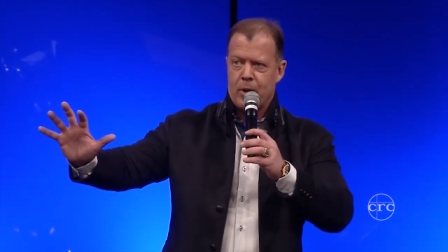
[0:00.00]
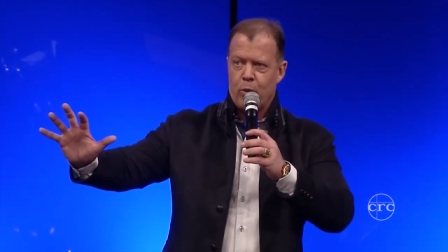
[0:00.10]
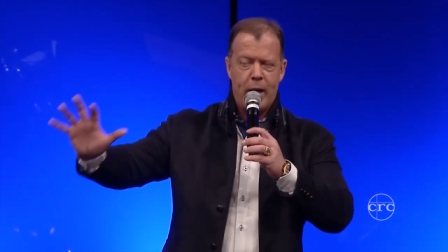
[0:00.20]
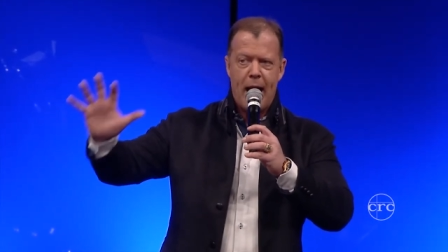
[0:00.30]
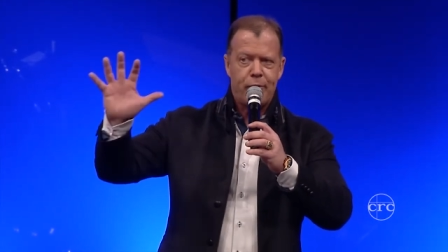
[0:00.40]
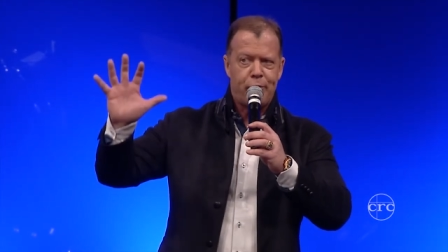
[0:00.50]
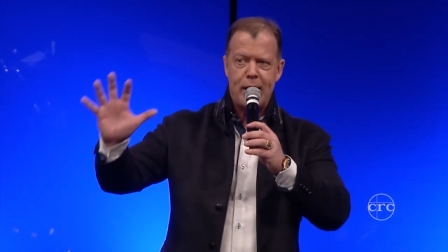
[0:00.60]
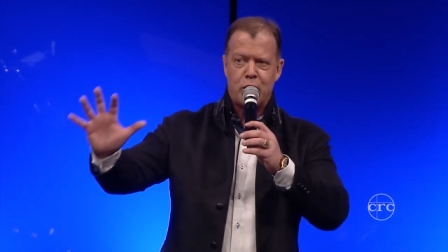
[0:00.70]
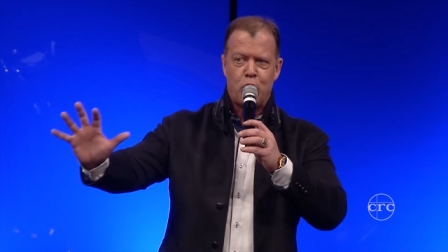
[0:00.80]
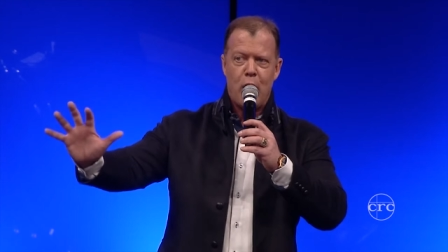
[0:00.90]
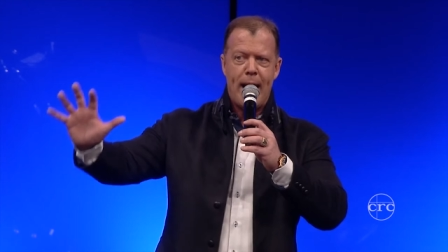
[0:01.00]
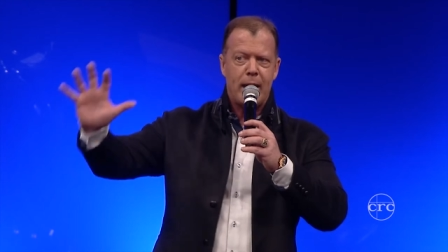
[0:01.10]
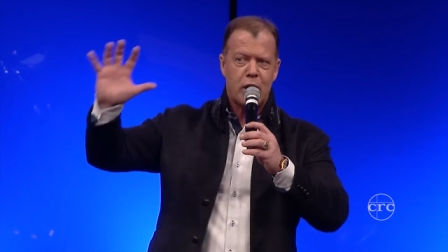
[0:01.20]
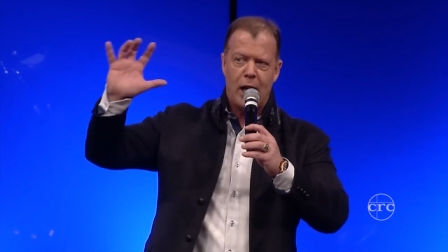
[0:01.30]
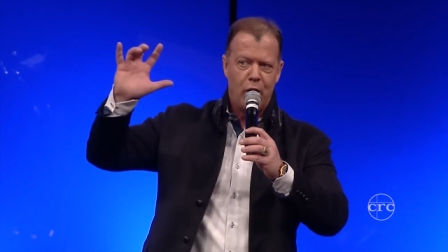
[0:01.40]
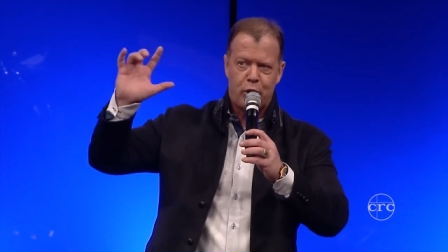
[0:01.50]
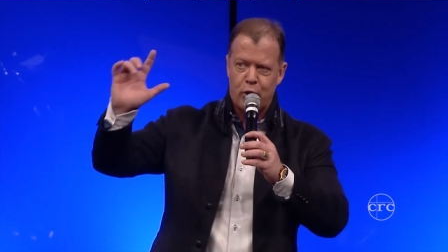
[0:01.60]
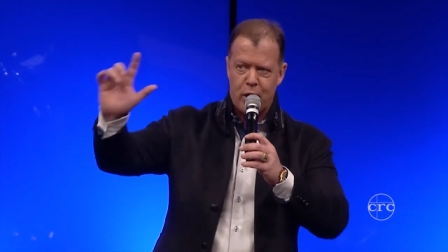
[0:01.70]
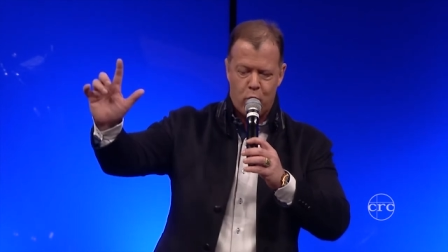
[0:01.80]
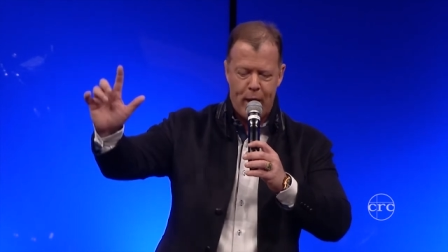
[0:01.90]
When I face giants, I look to
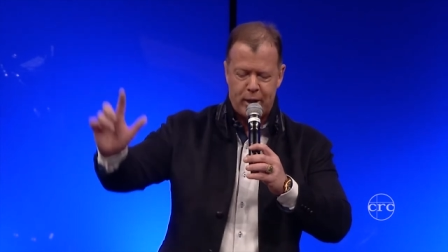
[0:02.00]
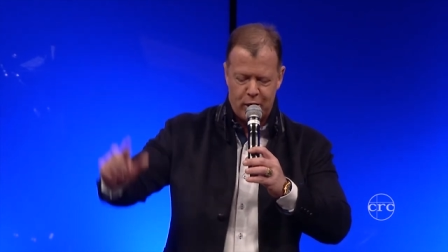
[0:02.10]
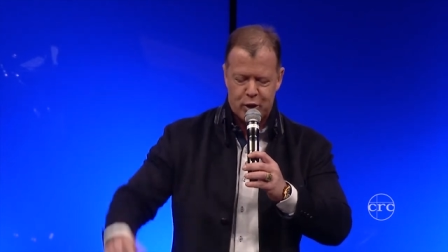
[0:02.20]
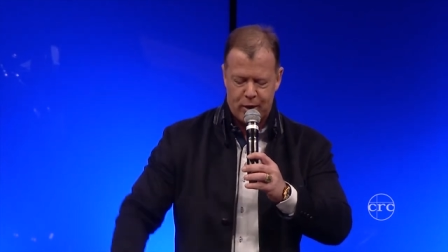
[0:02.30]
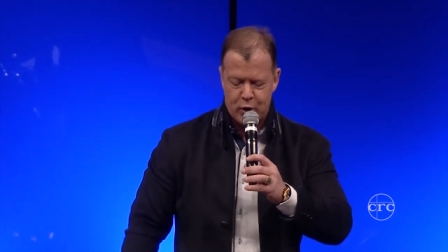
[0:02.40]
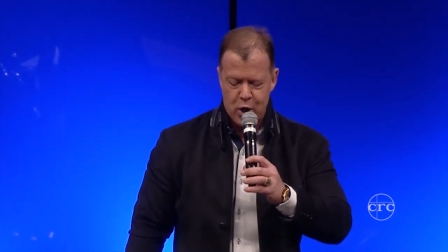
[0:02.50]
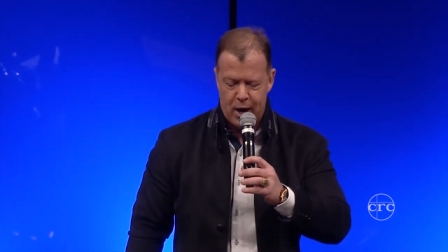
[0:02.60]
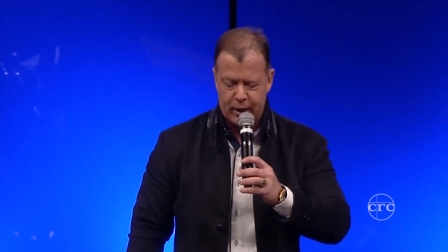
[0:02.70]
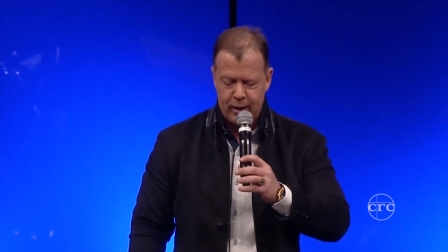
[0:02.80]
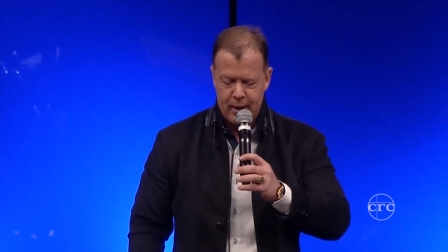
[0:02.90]
the greatness of God.